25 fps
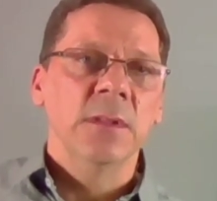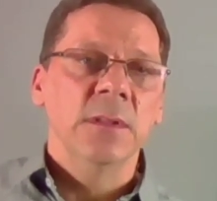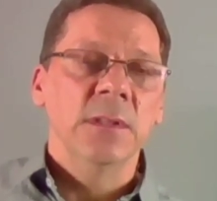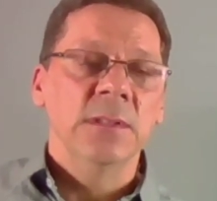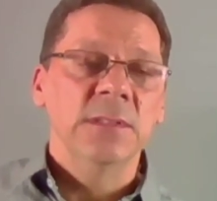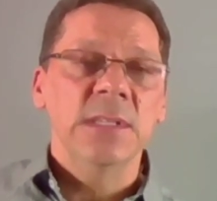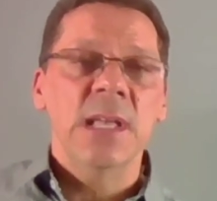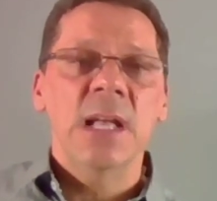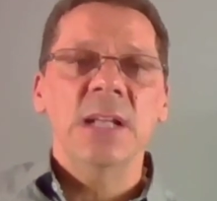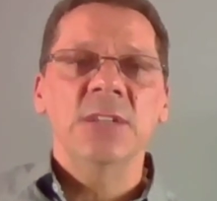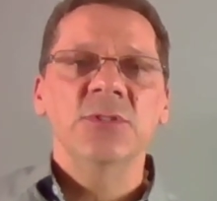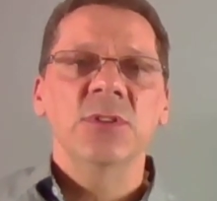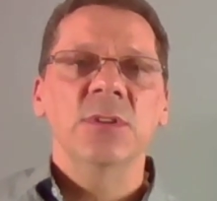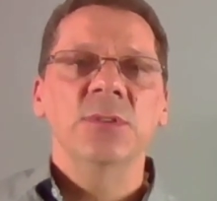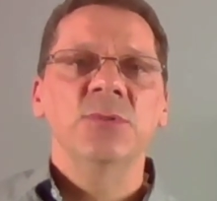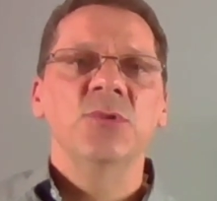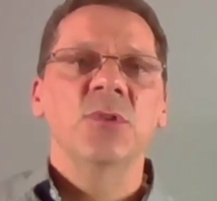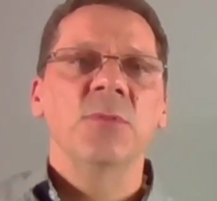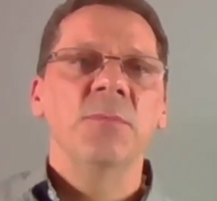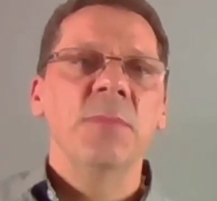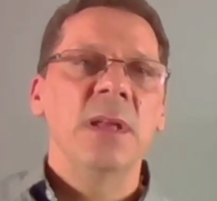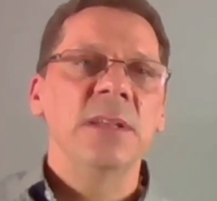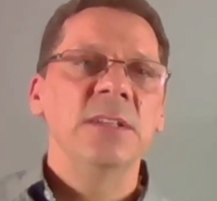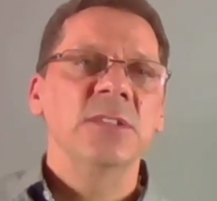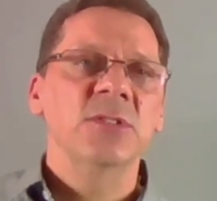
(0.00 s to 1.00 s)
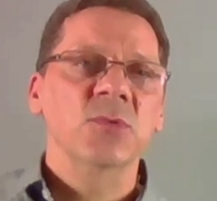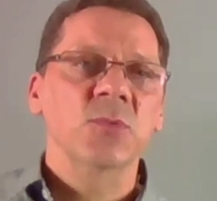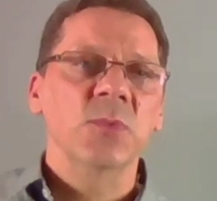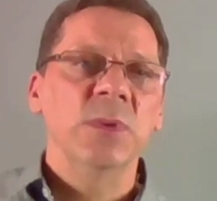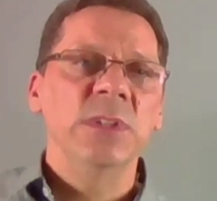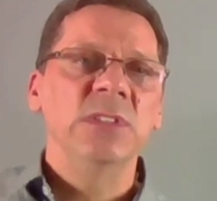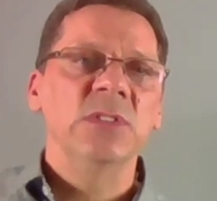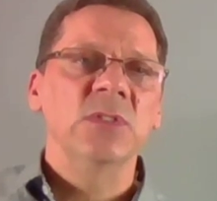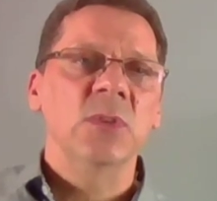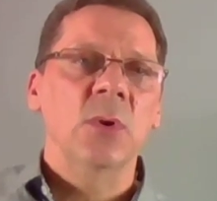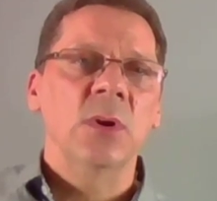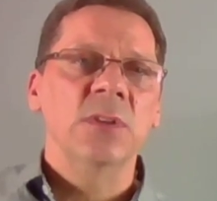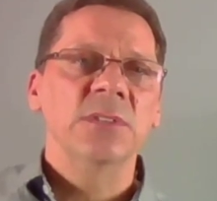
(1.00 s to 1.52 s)
It's actually a tremendous
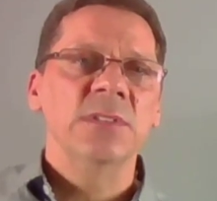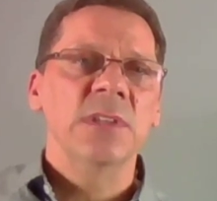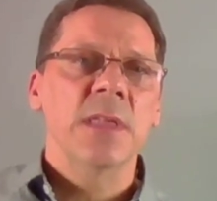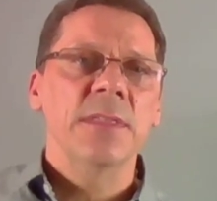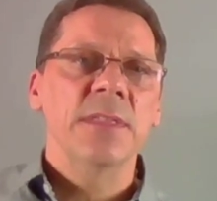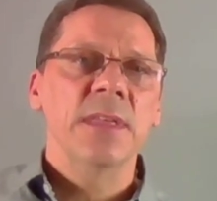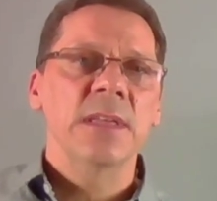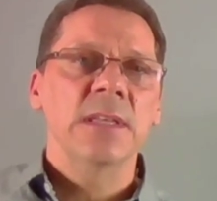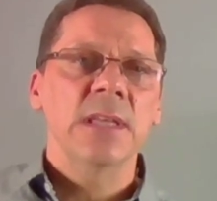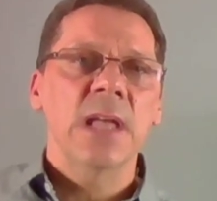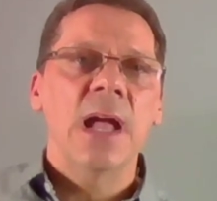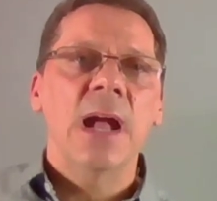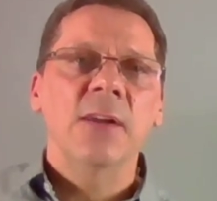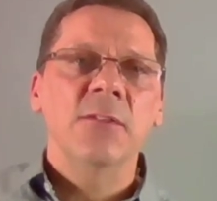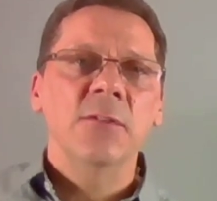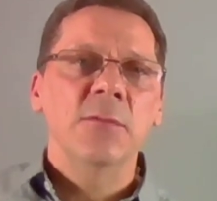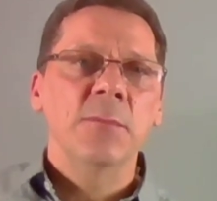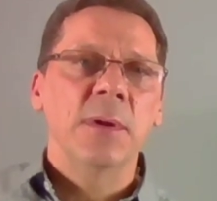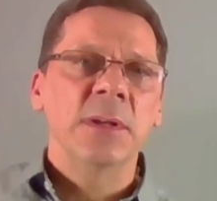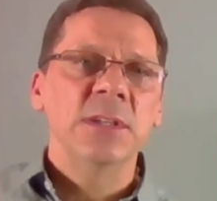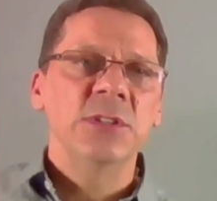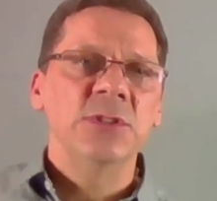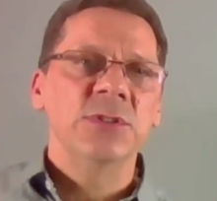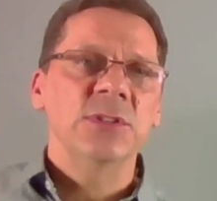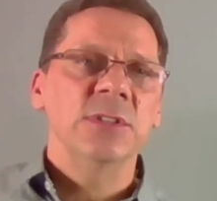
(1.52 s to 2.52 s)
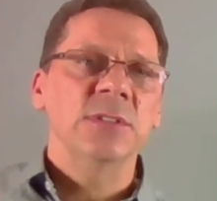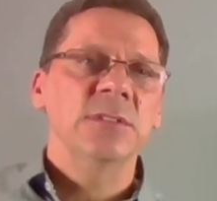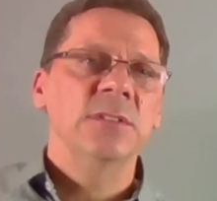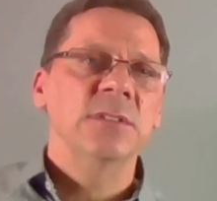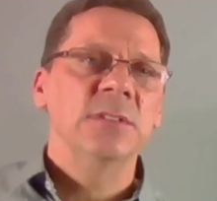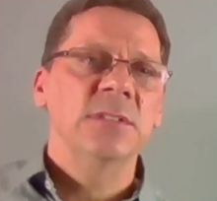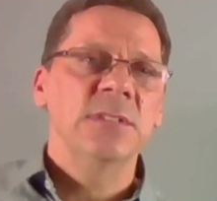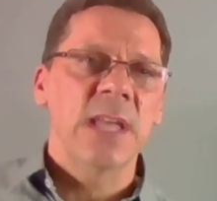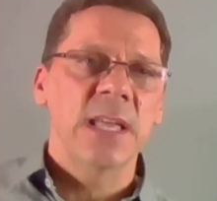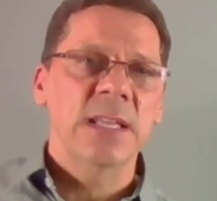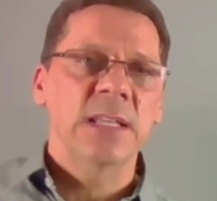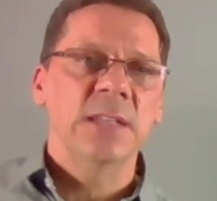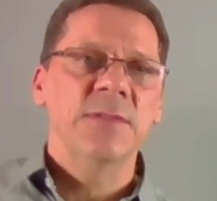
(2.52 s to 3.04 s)
resource that I think everybody should
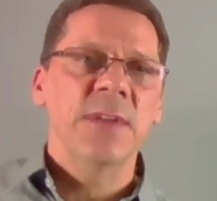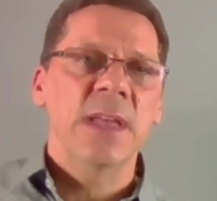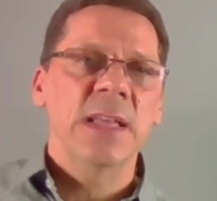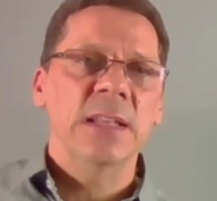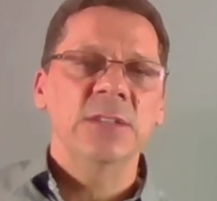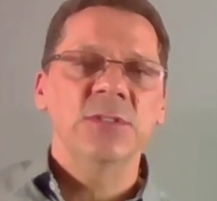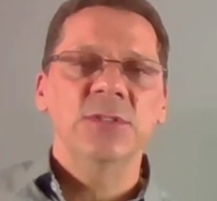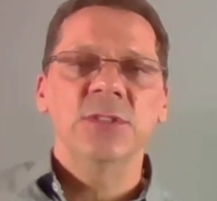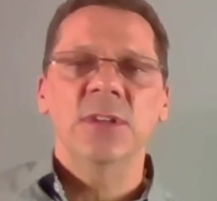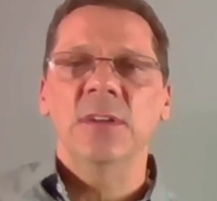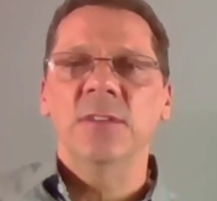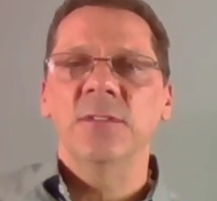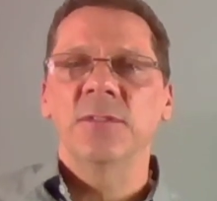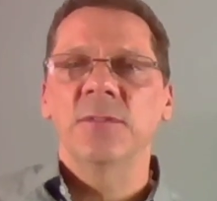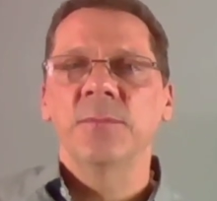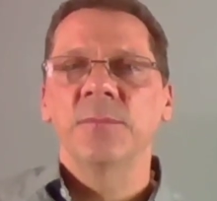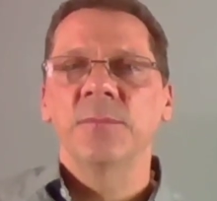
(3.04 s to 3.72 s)
take advantage of.